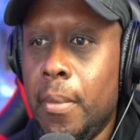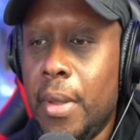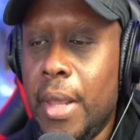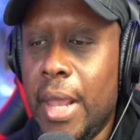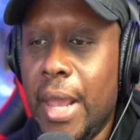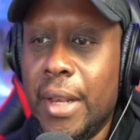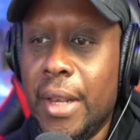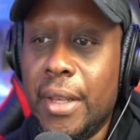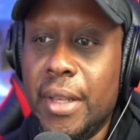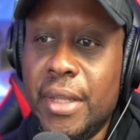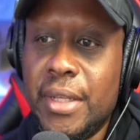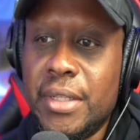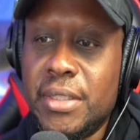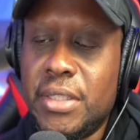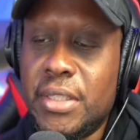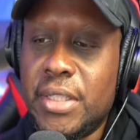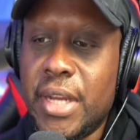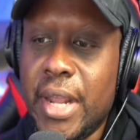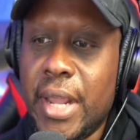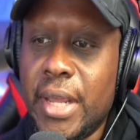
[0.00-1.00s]
And Liz
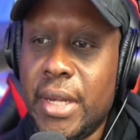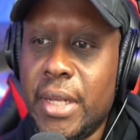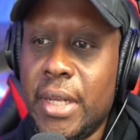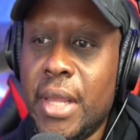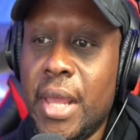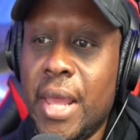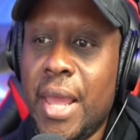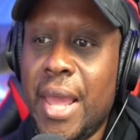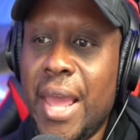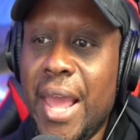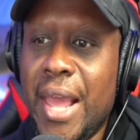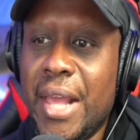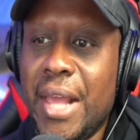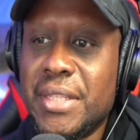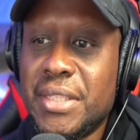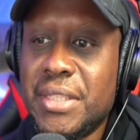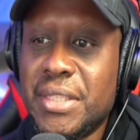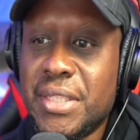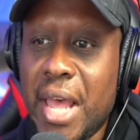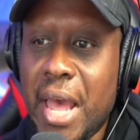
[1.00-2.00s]
Cheney has
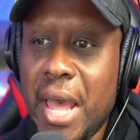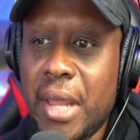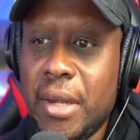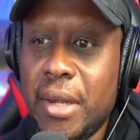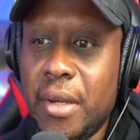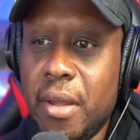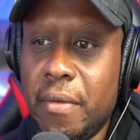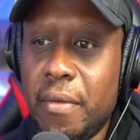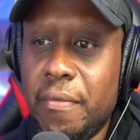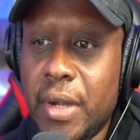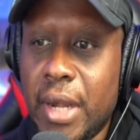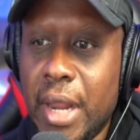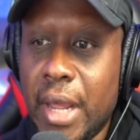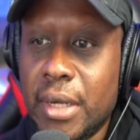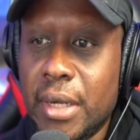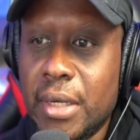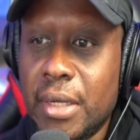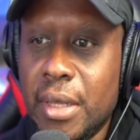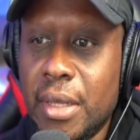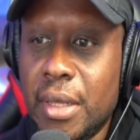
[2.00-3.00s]
signed up for
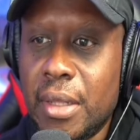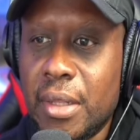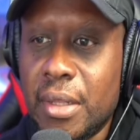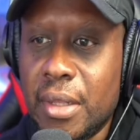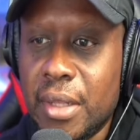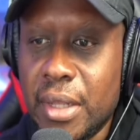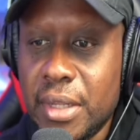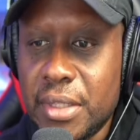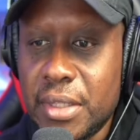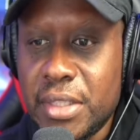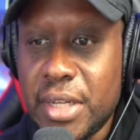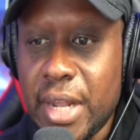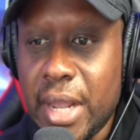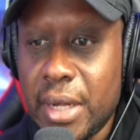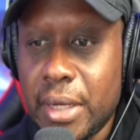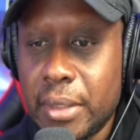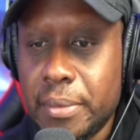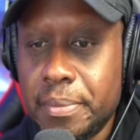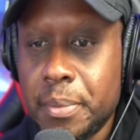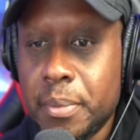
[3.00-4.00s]
that. Liz
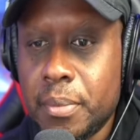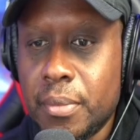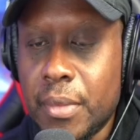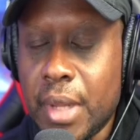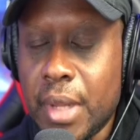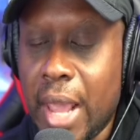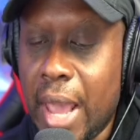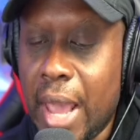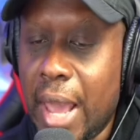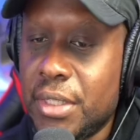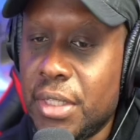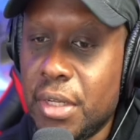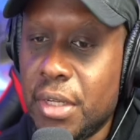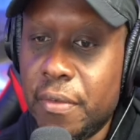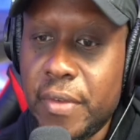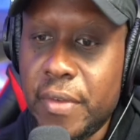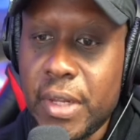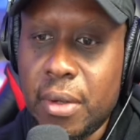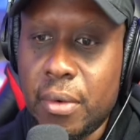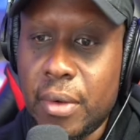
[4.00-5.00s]
Cheney, actually on
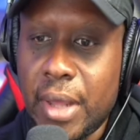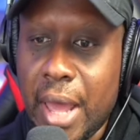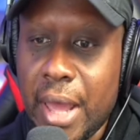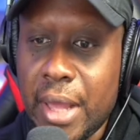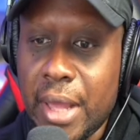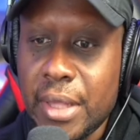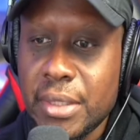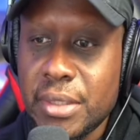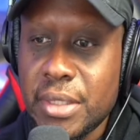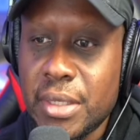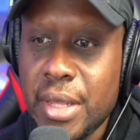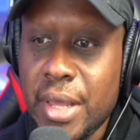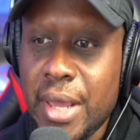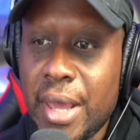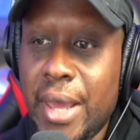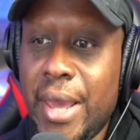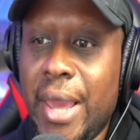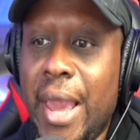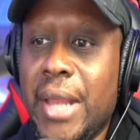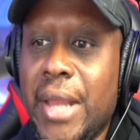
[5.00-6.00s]
video, guys,
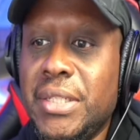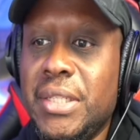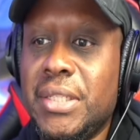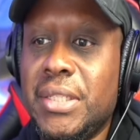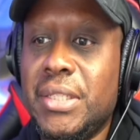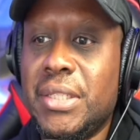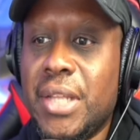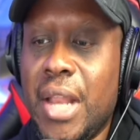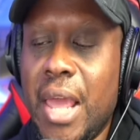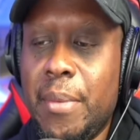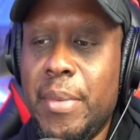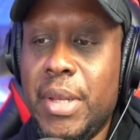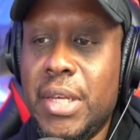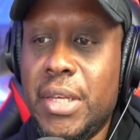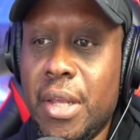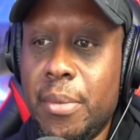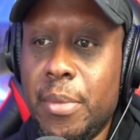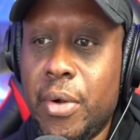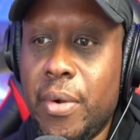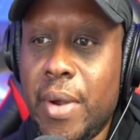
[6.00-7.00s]
actually slamming
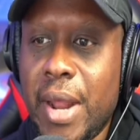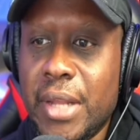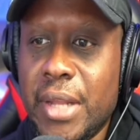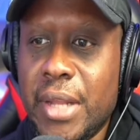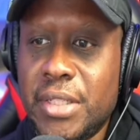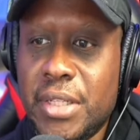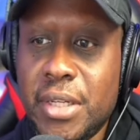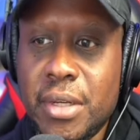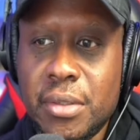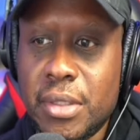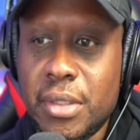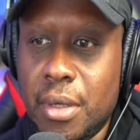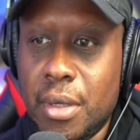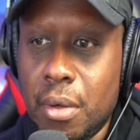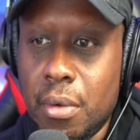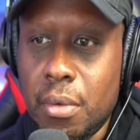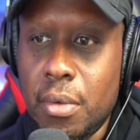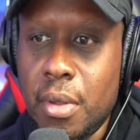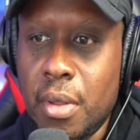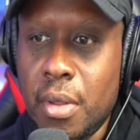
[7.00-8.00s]
Democrats years
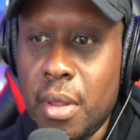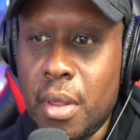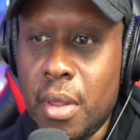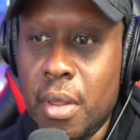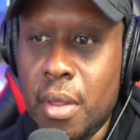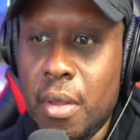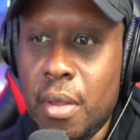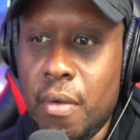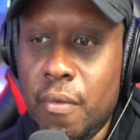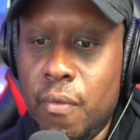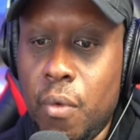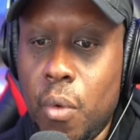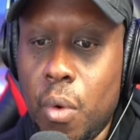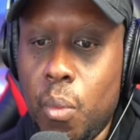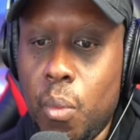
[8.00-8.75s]
ago for